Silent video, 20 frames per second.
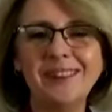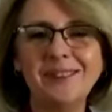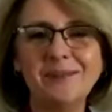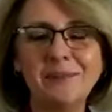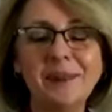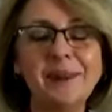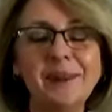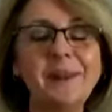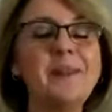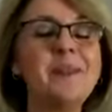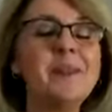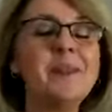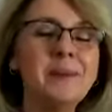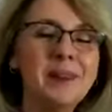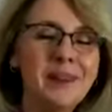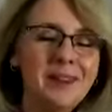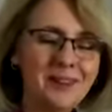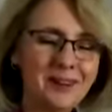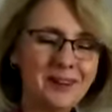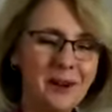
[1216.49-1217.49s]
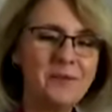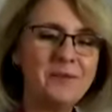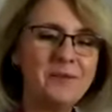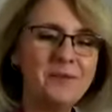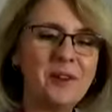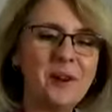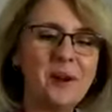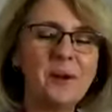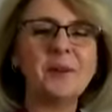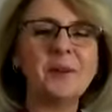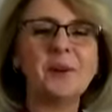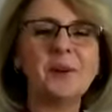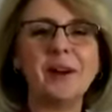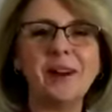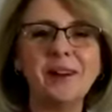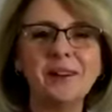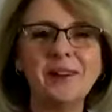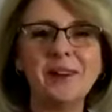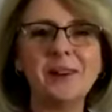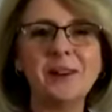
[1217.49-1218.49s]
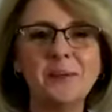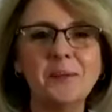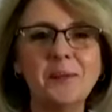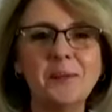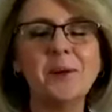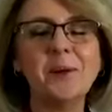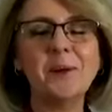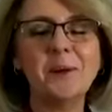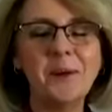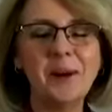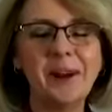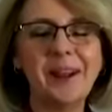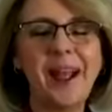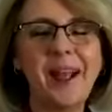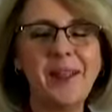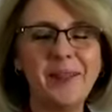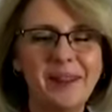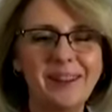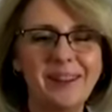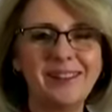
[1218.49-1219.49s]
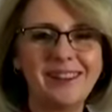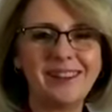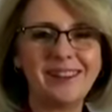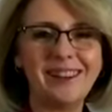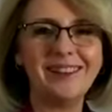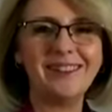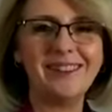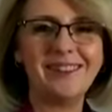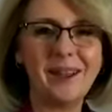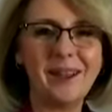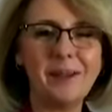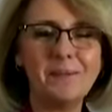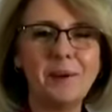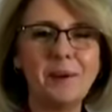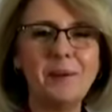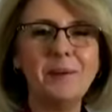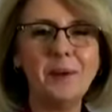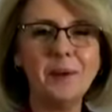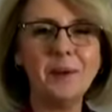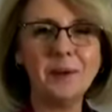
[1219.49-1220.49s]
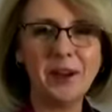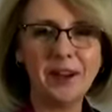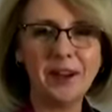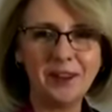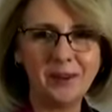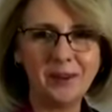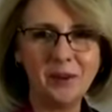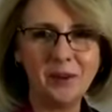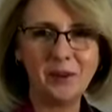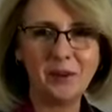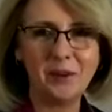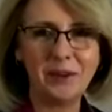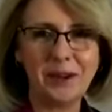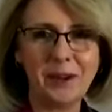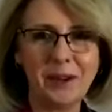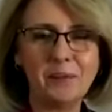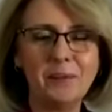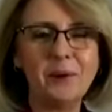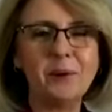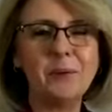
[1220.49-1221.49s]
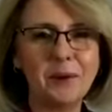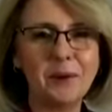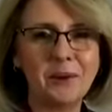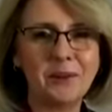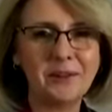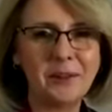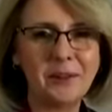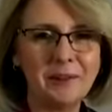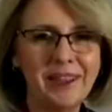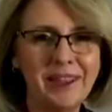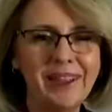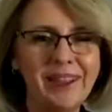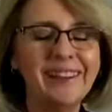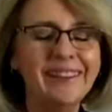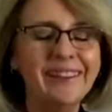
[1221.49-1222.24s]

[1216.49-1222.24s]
But in the meantime, feet on the ground. I know we're not quite at that stage yet, but you and I can cook it up. We'll work something out.